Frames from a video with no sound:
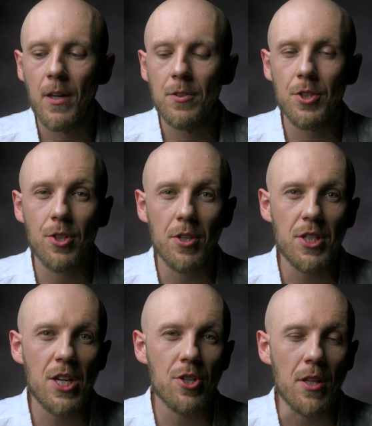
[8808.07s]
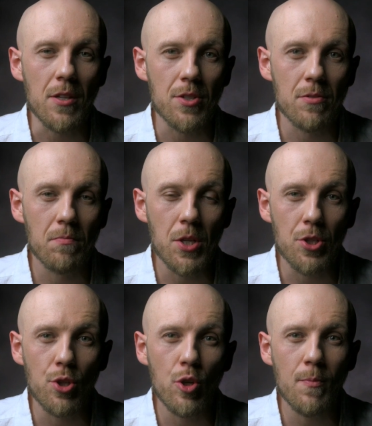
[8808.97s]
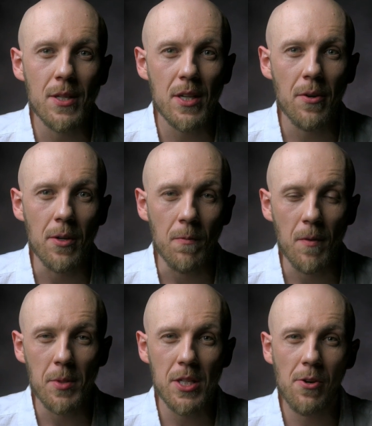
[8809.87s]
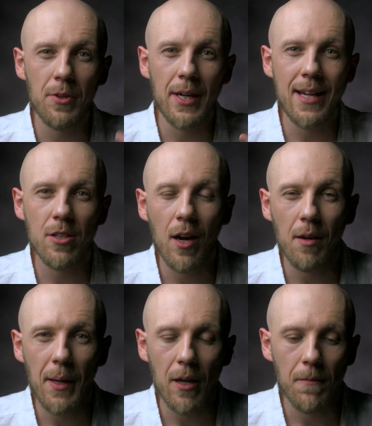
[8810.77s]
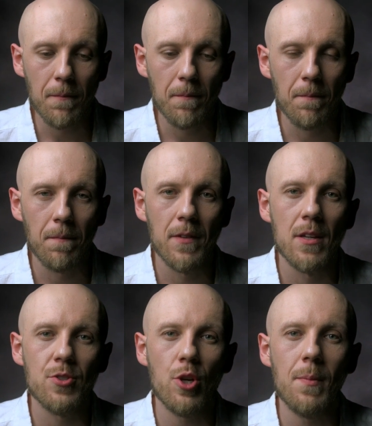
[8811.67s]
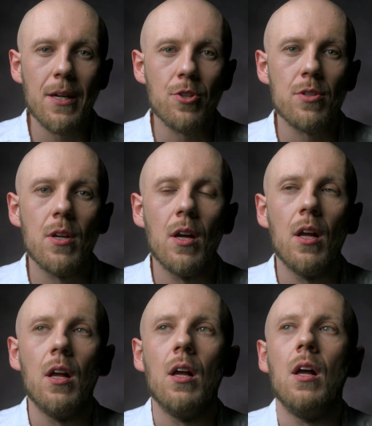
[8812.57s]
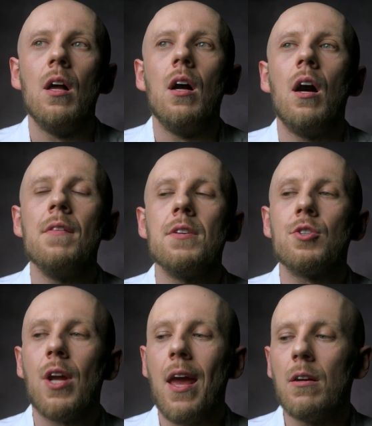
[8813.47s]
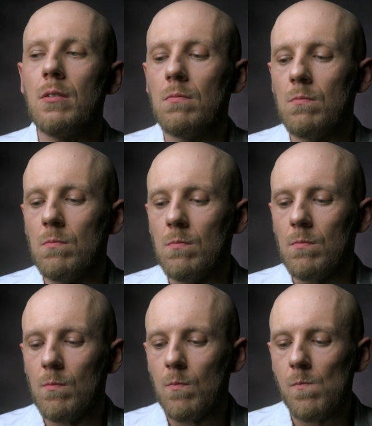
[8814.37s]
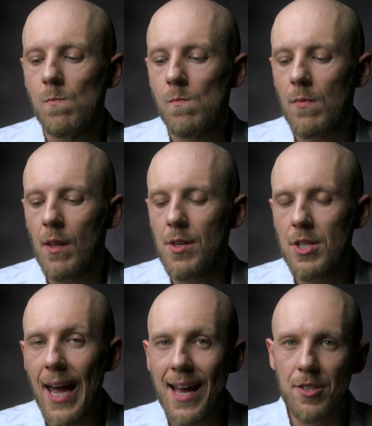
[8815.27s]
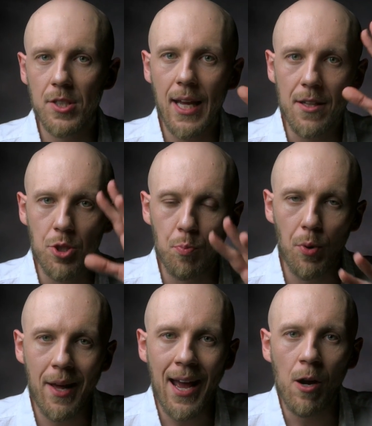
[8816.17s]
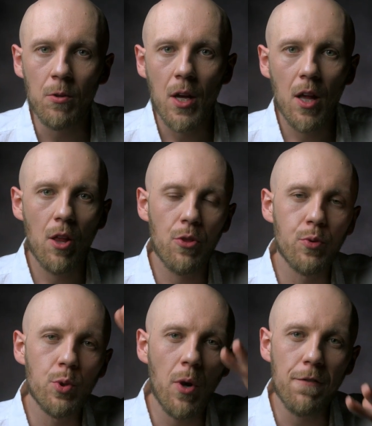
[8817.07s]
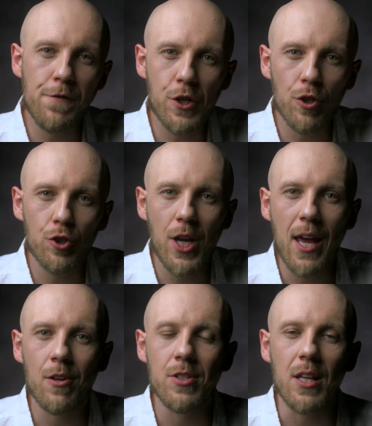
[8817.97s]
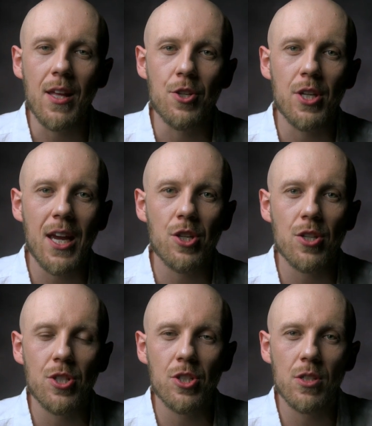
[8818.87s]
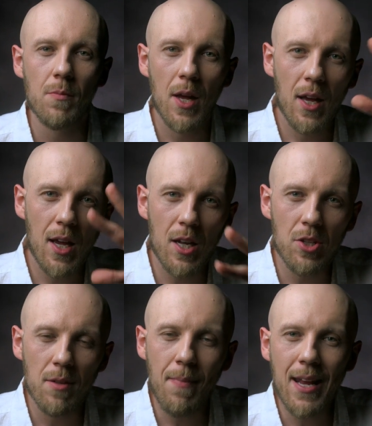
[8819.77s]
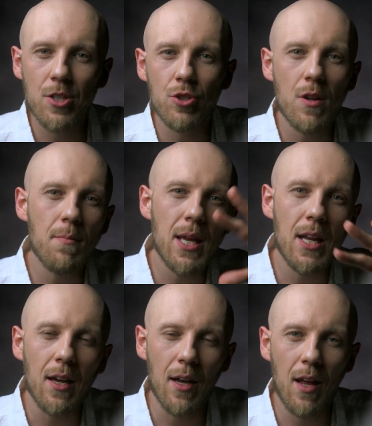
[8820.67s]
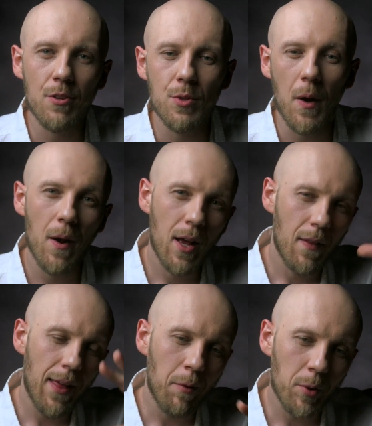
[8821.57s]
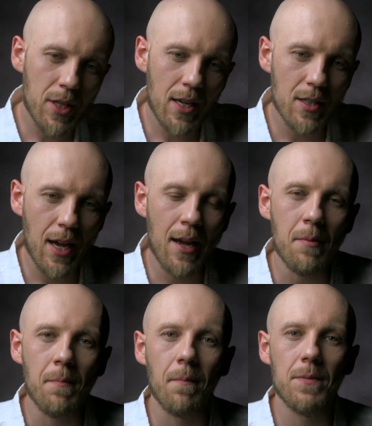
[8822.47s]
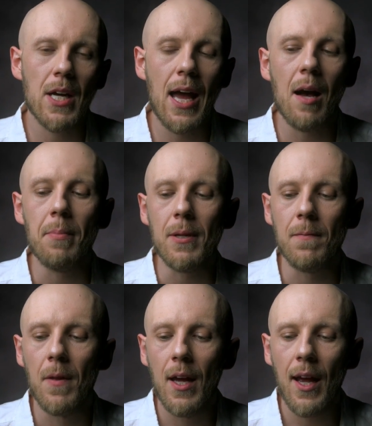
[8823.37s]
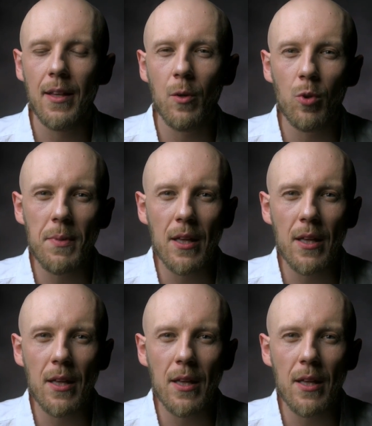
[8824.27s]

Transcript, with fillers: to start teaching this new material, the material that I talk about so much on this channel. This has to get spread out through official channels like the education system into the mainstream media and elsewhere. That will take time to happen, and there will be